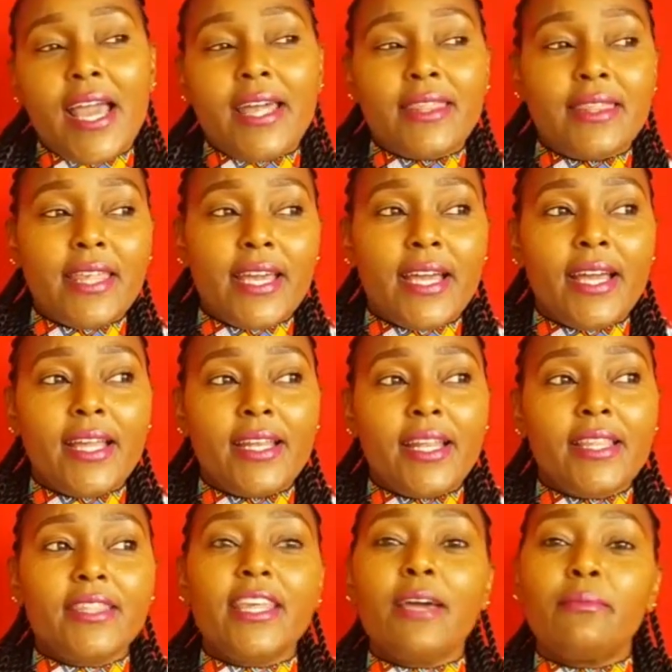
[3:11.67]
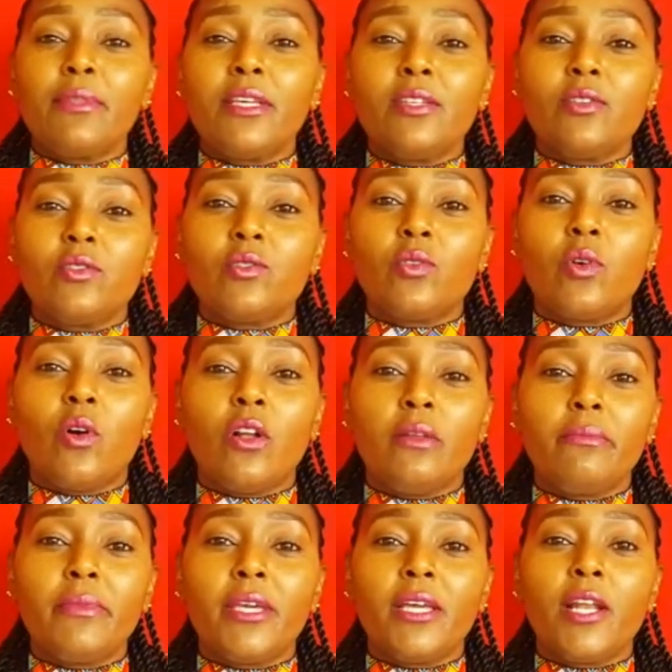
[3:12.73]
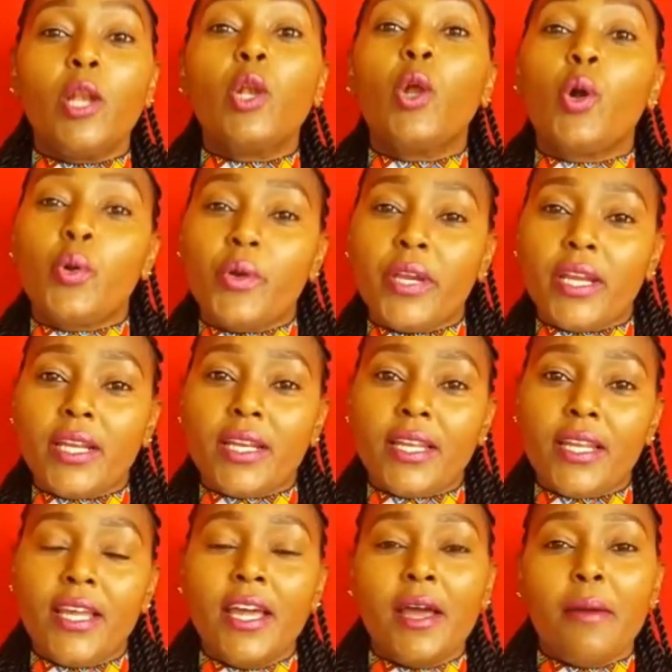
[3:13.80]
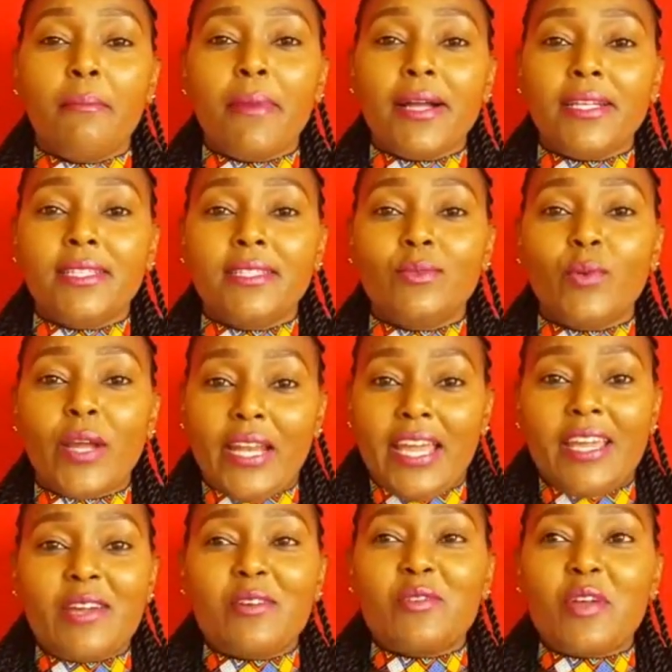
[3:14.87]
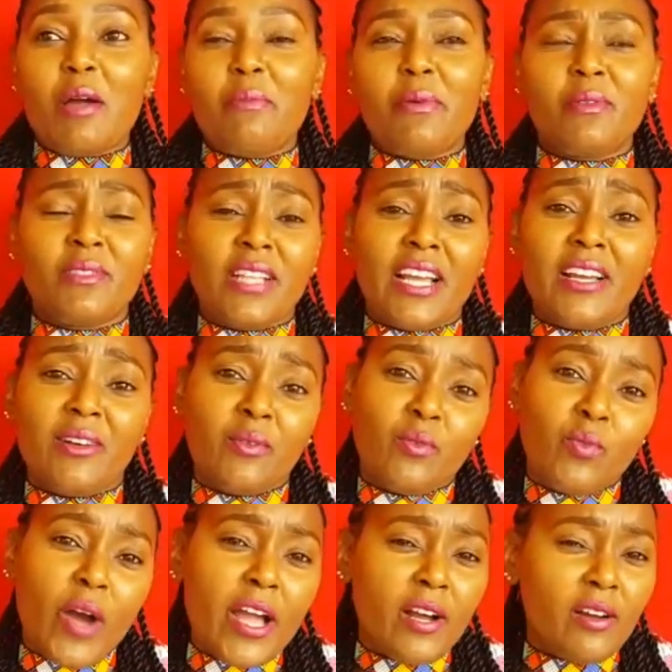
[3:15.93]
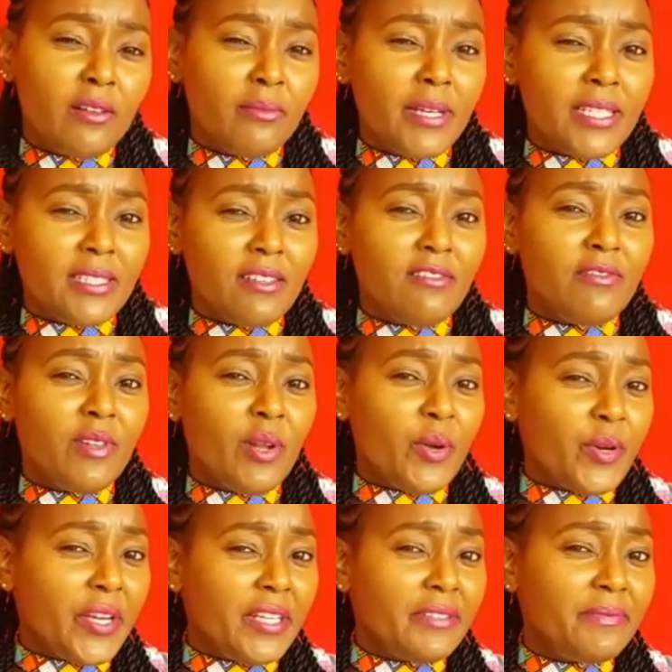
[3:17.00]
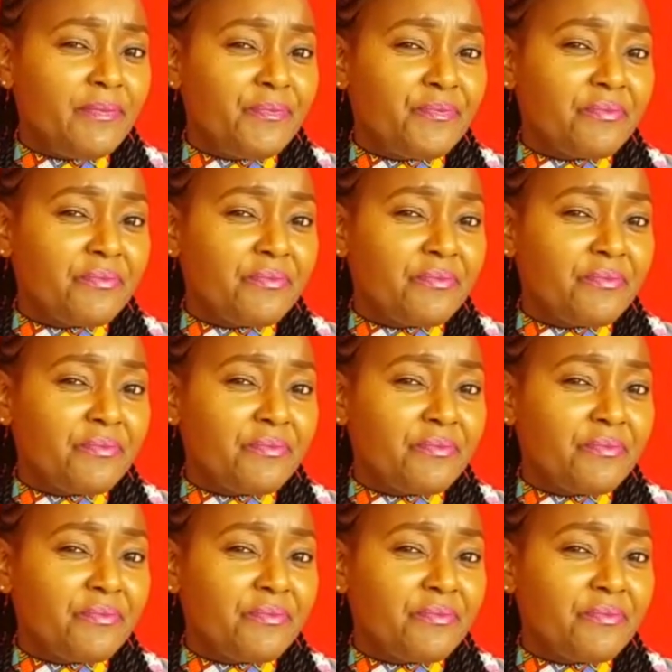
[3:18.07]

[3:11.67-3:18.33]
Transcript: And then, then they used to call me Lorraine. But when I grew up, I was like, why call myself Lorraine?